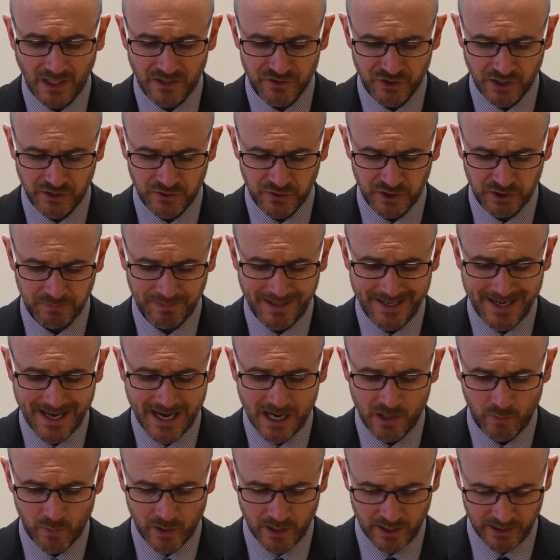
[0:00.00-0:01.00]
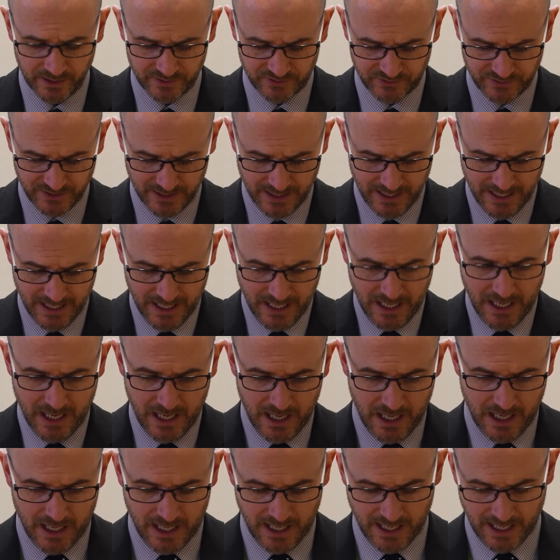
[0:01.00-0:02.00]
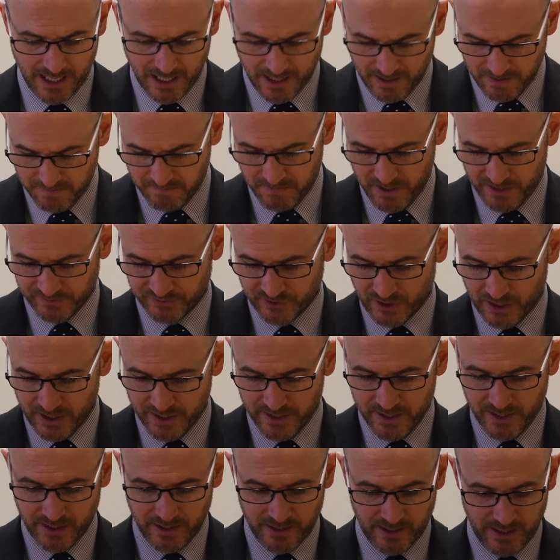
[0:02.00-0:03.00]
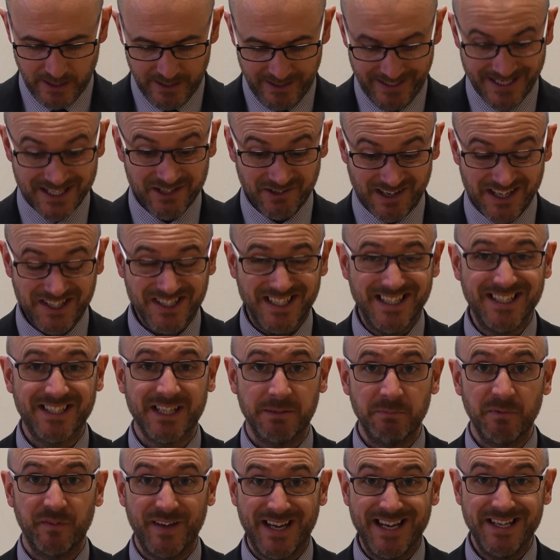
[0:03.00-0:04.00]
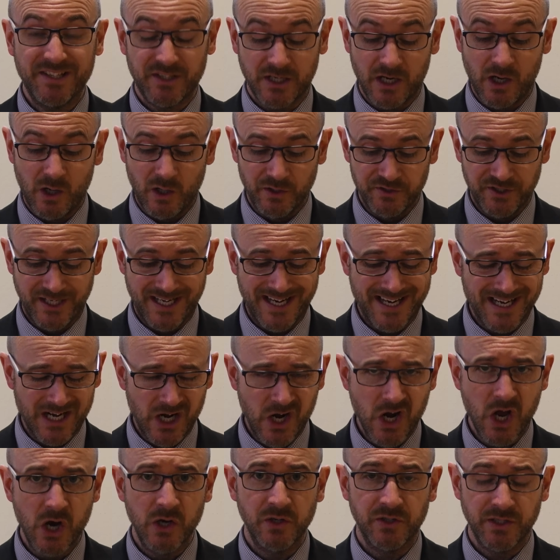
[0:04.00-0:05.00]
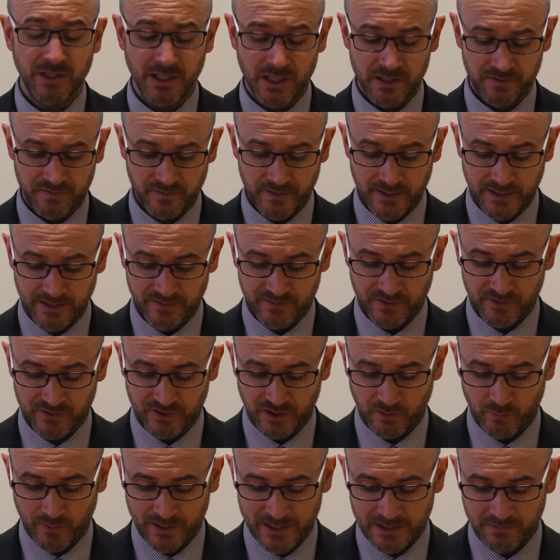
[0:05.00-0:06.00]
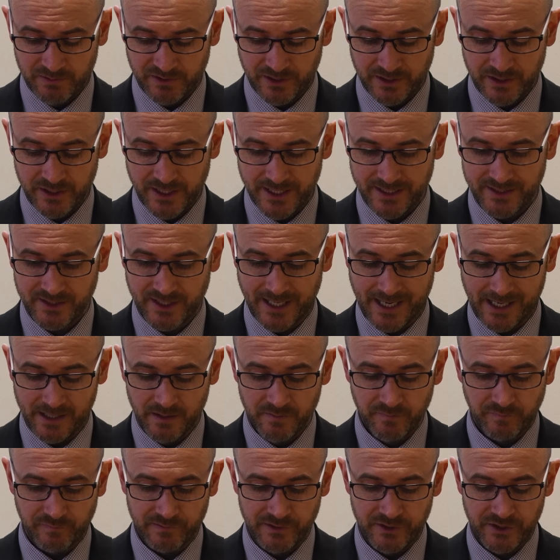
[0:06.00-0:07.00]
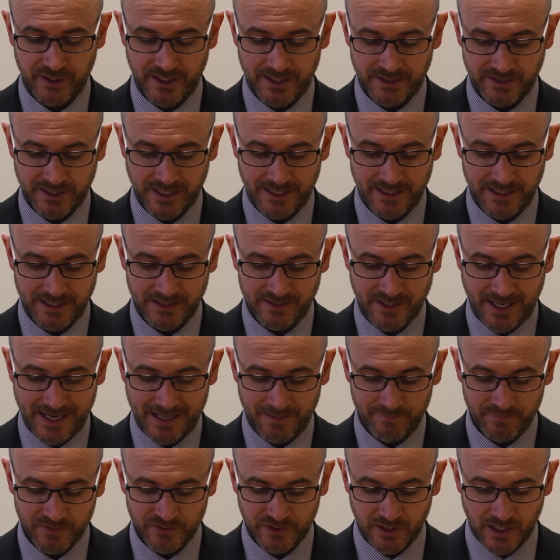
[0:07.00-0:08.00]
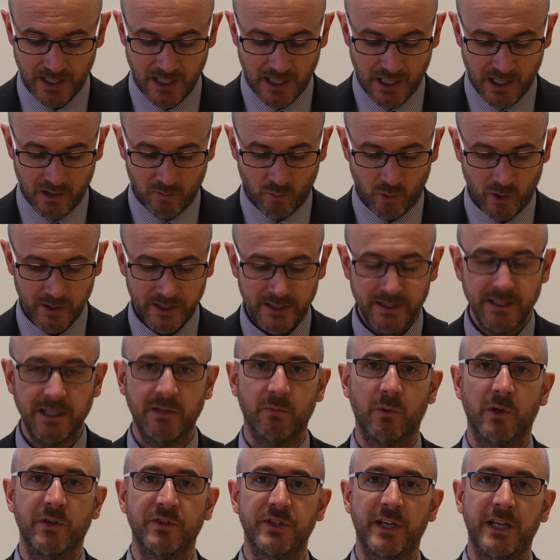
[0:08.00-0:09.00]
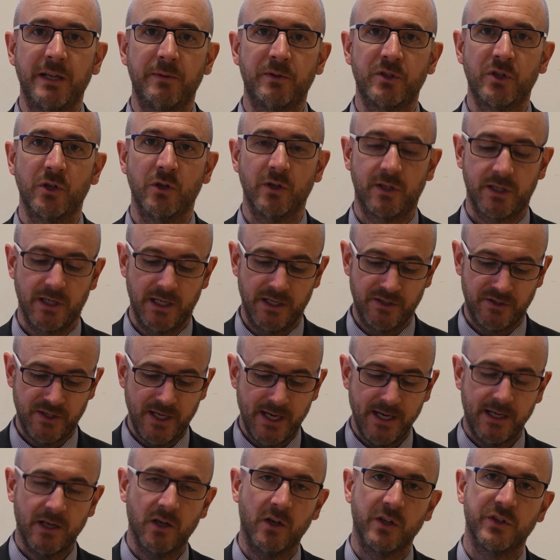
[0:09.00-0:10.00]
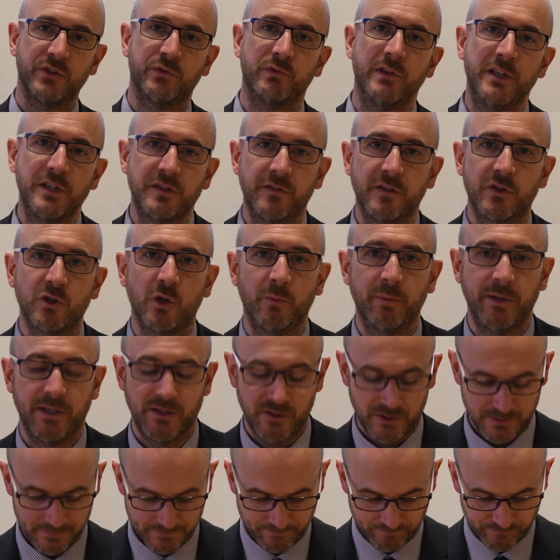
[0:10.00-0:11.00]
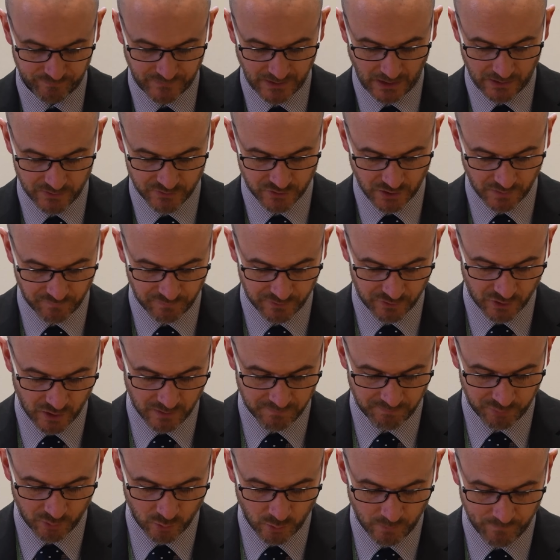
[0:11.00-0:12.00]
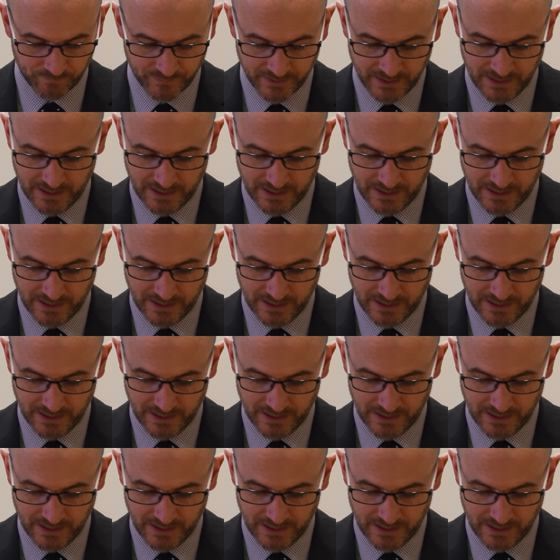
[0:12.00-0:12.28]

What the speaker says: So to explain how it works, my son, these are actually some of his cards. He had loads and loads of these. So when he was in Year 10, for his Year 10 exams, what he did was he took a set of cards for each of the topics. So for example,